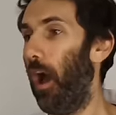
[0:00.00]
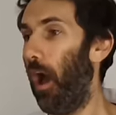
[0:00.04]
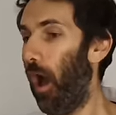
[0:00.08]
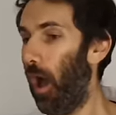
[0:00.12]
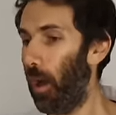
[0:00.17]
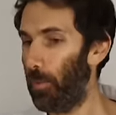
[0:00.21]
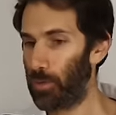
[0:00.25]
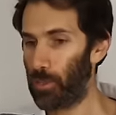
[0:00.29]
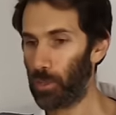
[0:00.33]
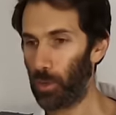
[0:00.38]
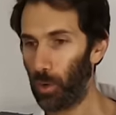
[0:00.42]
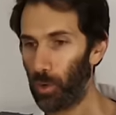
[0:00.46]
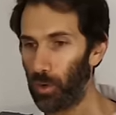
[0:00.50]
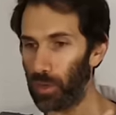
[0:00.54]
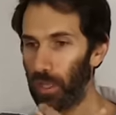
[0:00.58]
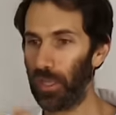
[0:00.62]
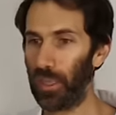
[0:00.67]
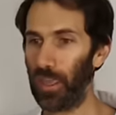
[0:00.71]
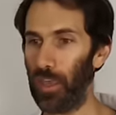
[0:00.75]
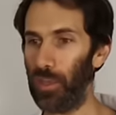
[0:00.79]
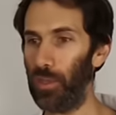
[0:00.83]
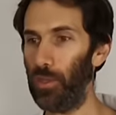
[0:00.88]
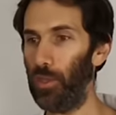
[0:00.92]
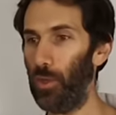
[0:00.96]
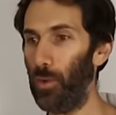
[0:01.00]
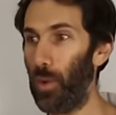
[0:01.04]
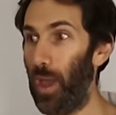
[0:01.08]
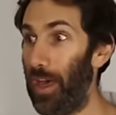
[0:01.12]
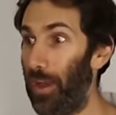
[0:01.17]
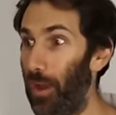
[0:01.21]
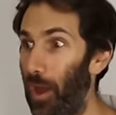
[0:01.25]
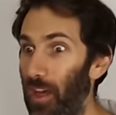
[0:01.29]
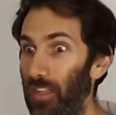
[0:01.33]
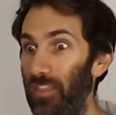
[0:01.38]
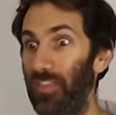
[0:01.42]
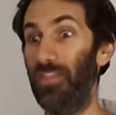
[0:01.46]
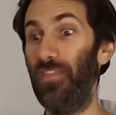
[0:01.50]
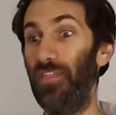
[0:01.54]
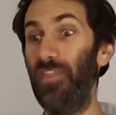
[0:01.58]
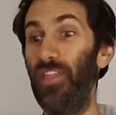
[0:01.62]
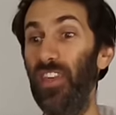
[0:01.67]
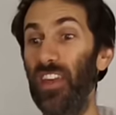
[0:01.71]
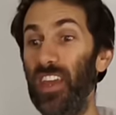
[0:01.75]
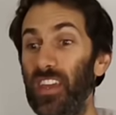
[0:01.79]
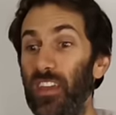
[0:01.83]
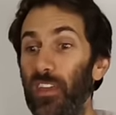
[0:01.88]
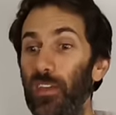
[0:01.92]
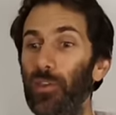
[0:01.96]
I'm talking at you and I
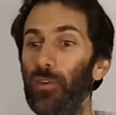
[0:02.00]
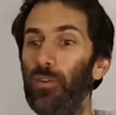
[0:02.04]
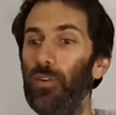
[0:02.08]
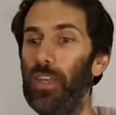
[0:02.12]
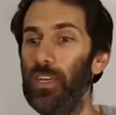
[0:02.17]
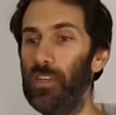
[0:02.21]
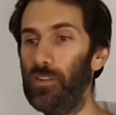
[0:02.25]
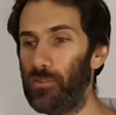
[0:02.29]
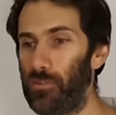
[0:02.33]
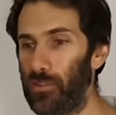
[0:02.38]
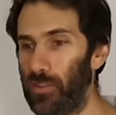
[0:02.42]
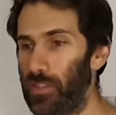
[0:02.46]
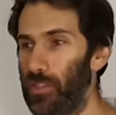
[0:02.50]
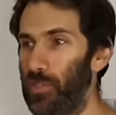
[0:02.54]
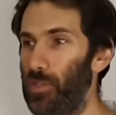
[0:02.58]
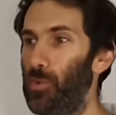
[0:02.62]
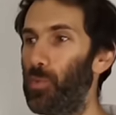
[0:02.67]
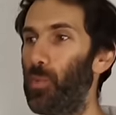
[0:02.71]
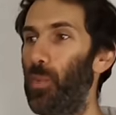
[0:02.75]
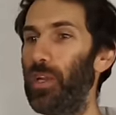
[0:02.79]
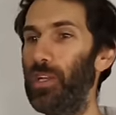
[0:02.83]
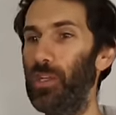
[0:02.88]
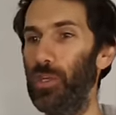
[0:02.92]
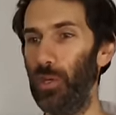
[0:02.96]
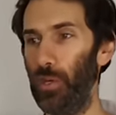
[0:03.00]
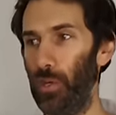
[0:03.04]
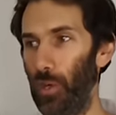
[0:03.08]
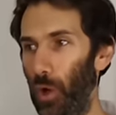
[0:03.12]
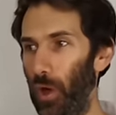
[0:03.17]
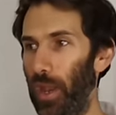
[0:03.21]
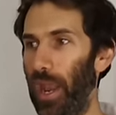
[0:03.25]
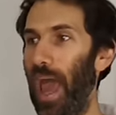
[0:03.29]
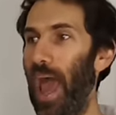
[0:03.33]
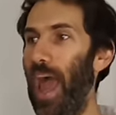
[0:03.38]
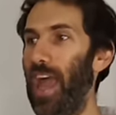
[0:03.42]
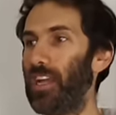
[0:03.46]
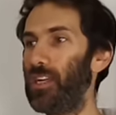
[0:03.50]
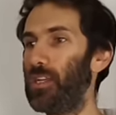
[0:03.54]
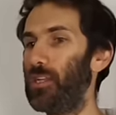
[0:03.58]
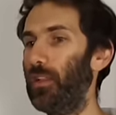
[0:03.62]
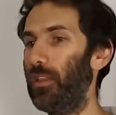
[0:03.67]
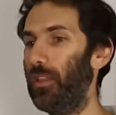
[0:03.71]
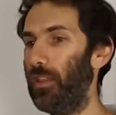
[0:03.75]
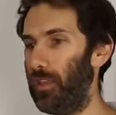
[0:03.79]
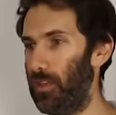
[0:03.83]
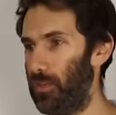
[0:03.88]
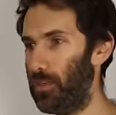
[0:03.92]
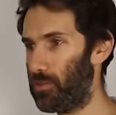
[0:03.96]
think you're interested when you're not
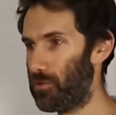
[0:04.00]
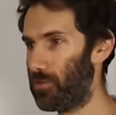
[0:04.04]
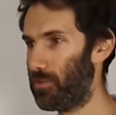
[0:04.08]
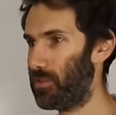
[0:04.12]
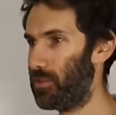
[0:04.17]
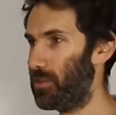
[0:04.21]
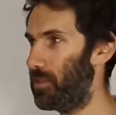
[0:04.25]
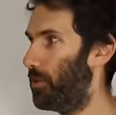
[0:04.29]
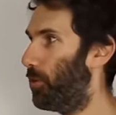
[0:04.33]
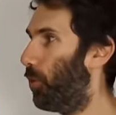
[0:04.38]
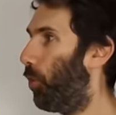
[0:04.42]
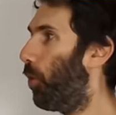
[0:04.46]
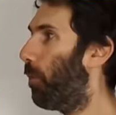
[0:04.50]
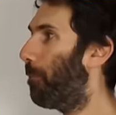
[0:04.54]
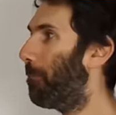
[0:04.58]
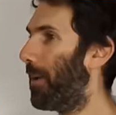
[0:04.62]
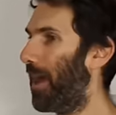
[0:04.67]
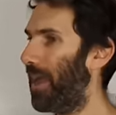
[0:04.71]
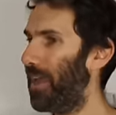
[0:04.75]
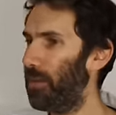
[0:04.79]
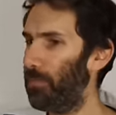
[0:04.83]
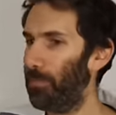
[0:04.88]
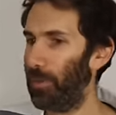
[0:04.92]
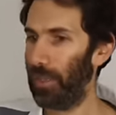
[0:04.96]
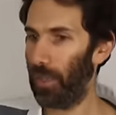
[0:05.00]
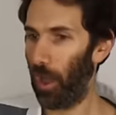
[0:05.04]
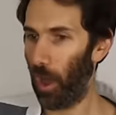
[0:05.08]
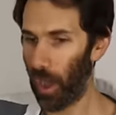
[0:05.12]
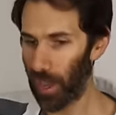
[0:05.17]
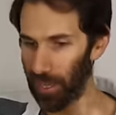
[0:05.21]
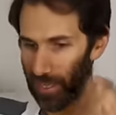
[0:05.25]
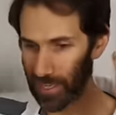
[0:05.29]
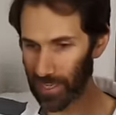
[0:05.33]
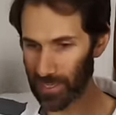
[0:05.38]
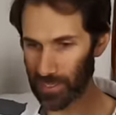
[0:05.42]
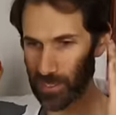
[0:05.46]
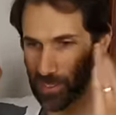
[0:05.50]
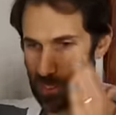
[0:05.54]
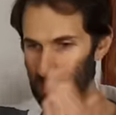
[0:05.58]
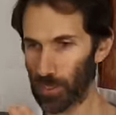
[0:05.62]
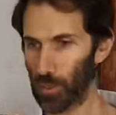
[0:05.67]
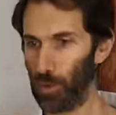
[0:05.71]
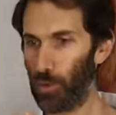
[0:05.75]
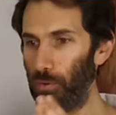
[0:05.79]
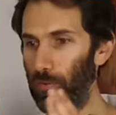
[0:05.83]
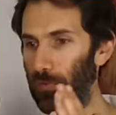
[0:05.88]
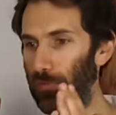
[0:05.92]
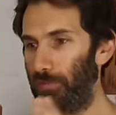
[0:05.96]
actually interested. Or maybe I get
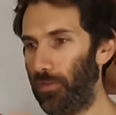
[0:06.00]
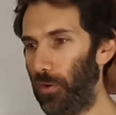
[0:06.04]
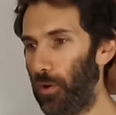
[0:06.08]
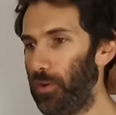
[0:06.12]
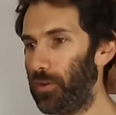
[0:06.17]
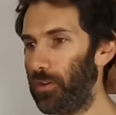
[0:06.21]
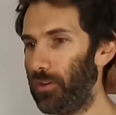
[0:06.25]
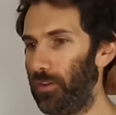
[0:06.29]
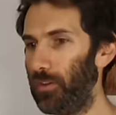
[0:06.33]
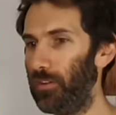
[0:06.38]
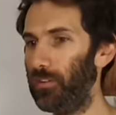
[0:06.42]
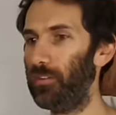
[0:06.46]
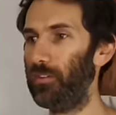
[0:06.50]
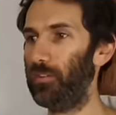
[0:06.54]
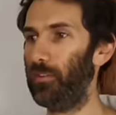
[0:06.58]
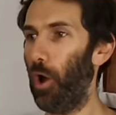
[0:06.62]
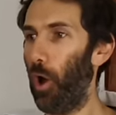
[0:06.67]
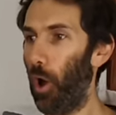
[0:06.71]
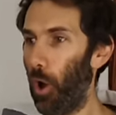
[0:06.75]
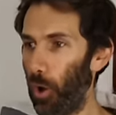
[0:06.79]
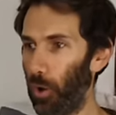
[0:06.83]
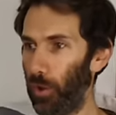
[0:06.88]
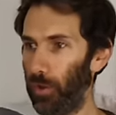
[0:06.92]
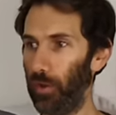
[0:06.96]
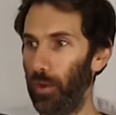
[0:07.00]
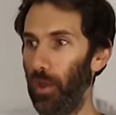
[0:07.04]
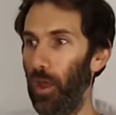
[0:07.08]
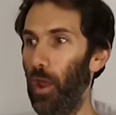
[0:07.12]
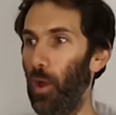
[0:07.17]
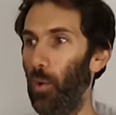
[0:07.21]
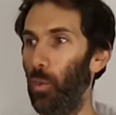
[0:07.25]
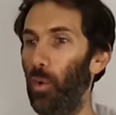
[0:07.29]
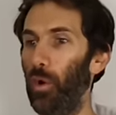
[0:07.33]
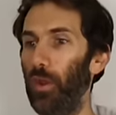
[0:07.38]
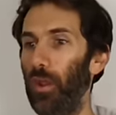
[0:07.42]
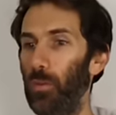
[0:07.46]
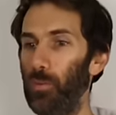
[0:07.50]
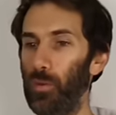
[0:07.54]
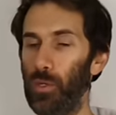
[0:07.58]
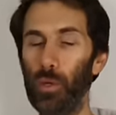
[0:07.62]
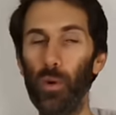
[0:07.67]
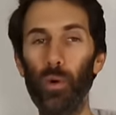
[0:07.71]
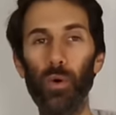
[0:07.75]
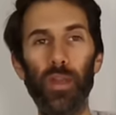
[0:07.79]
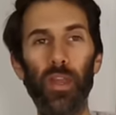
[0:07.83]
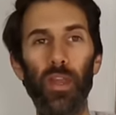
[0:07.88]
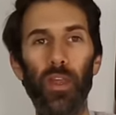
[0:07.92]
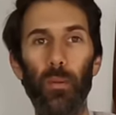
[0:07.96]
so focused on what I'm
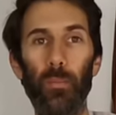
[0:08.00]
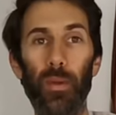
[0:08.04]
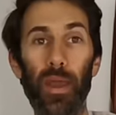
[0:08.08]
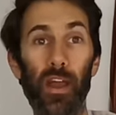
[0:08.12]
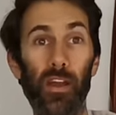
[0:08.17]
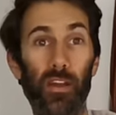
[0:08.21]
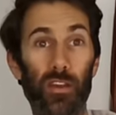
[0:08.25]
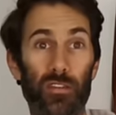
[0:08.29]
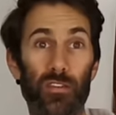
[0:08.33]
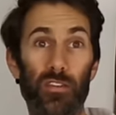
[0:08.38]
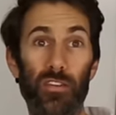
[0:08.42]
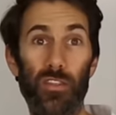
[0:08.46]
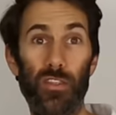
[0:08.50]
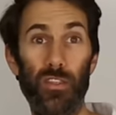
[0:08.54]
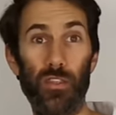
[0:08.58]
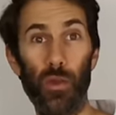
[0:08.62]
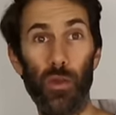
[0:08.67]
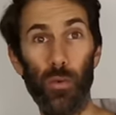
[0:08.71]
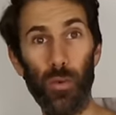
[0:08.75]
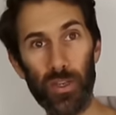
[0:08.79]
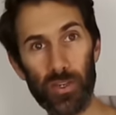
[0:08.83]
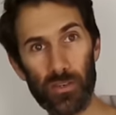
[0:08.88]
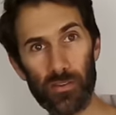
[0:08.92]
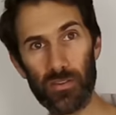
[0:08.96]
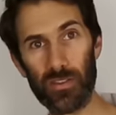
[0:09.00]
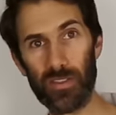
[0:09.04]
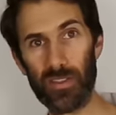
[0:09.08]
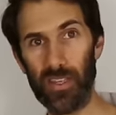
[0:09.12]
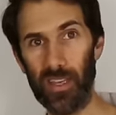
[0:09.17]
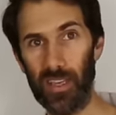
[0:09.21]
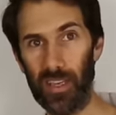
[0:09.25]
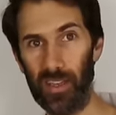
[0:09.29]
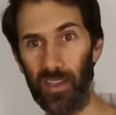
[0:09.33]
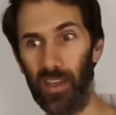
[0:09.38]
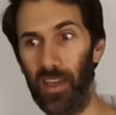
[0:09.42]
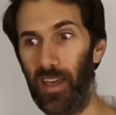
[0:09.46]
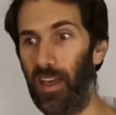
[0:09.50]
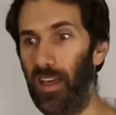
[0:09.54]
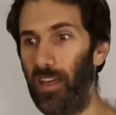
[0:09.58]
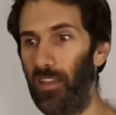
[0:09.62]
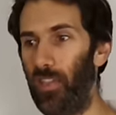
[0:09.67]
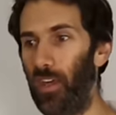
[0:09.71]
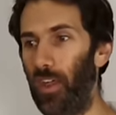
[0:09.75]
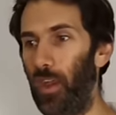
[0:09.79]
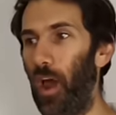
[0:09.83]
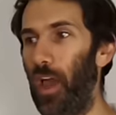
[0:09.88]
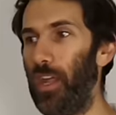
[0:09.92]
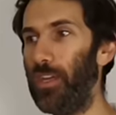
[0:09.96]
talking about because it's so interesting
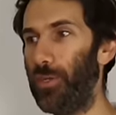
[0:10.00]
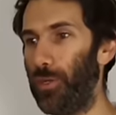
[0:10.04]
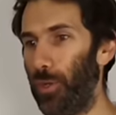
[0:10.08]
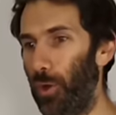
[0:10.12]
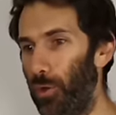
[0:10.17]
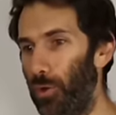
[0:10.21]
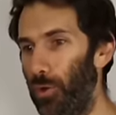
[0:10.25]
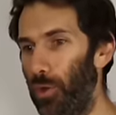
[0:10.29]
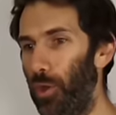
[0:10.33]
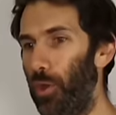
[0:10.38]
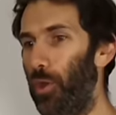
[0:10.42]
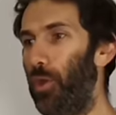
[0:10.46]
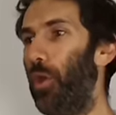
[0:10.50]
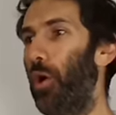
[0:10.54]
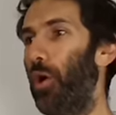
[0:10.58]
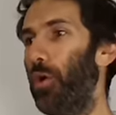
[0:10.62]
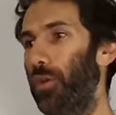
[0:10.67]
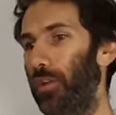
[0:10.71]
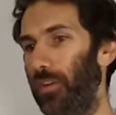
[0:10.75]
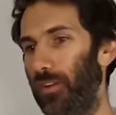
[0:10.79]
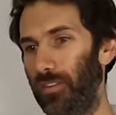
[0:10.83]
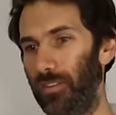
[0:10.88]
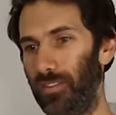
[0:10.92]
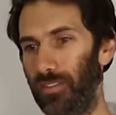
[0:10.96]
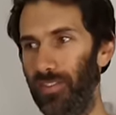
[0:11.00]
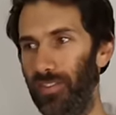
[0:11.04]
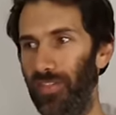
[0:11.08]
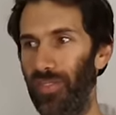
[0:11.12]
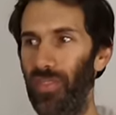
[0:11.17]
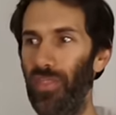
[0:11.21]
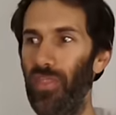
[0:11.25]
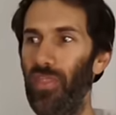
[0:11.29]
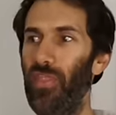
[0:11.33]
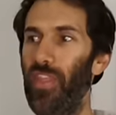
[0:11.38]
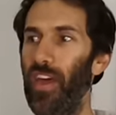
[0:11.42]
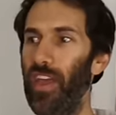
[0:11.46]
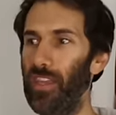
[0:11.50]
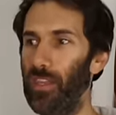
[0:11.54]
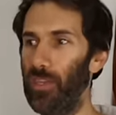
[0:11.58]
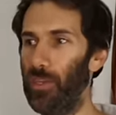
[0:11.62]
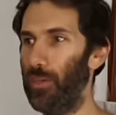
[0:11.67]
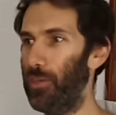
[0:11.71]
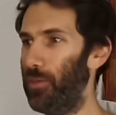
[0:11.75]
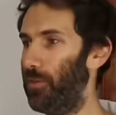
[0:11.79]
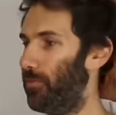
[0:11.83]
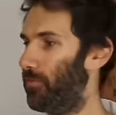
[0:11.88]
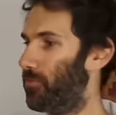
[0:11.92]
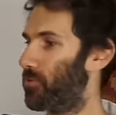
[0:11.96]
that I don't notice that
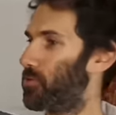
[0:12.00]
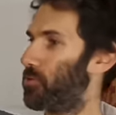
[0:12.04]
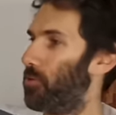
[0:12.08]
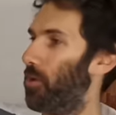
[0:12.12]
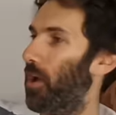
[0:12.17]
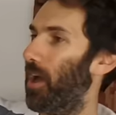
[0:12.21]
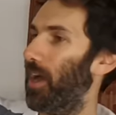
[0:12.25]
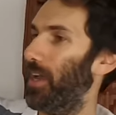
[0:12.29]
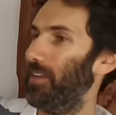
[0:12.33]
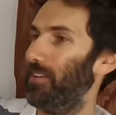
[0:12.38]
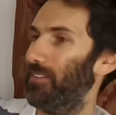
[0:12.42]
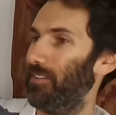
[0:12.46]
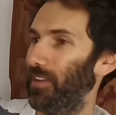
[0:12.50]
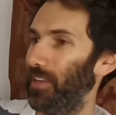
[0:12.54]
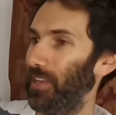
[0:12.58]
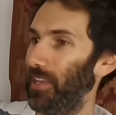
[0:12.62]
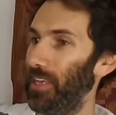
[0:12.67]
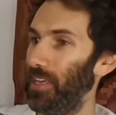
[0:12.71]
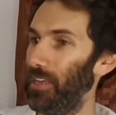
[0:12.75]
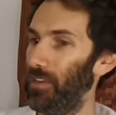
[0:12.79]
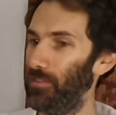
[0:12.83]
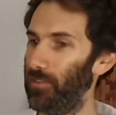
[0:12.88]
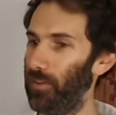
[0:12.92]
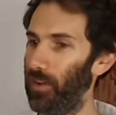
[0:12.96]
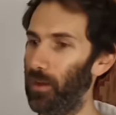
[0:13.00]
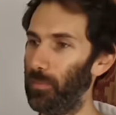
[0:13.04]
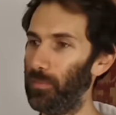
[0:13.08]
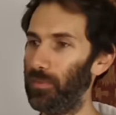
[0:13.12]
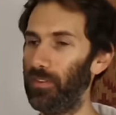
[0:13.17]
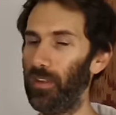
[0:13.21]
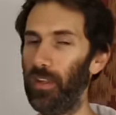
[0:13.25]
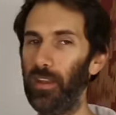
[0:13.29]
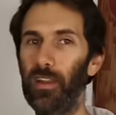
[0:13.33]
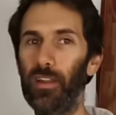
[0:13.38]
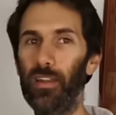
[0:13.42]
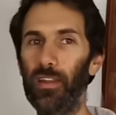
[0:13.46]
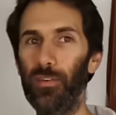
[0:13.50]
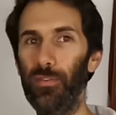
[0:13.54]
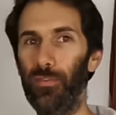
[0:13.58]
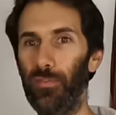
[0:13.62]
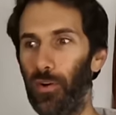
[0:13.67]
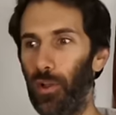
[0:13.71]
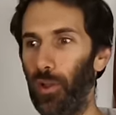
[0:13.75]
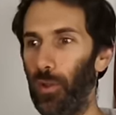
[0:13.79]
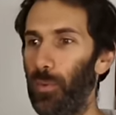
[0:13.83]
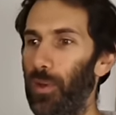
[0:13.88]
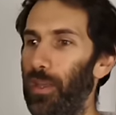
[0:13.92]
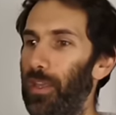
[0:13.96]
you're trying to leave and I'm suddenly
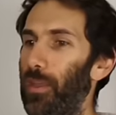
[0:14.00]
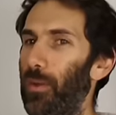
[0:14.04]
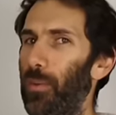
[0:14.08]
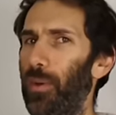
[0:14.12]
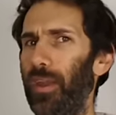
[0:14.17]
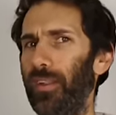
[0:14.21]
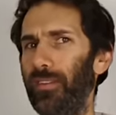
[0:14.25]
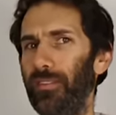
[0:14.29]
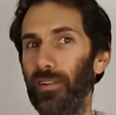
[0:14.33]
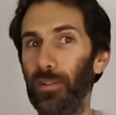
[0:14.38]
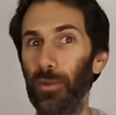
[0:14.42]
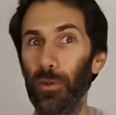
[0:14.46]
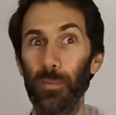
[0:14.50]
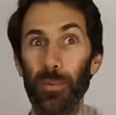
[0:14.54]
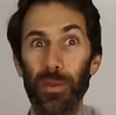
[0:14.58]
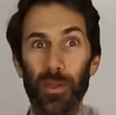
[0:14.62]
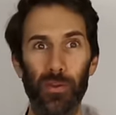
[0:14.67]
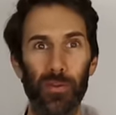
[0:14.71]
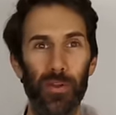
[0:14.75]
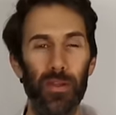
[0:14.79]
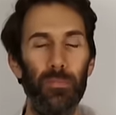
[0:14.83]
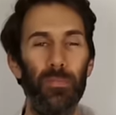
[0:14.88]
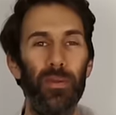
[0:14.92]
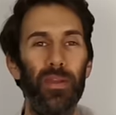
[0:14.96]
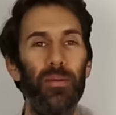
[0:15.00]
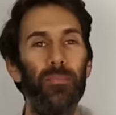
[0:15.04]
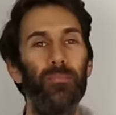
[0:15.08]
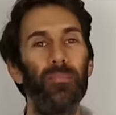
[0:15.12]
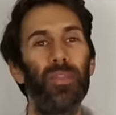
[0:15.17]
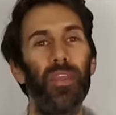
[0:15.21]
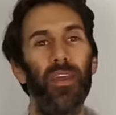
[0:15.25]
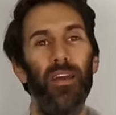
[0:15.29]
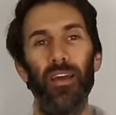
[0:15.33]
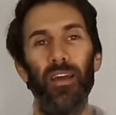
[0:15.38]
following you and it's a little bit creepy.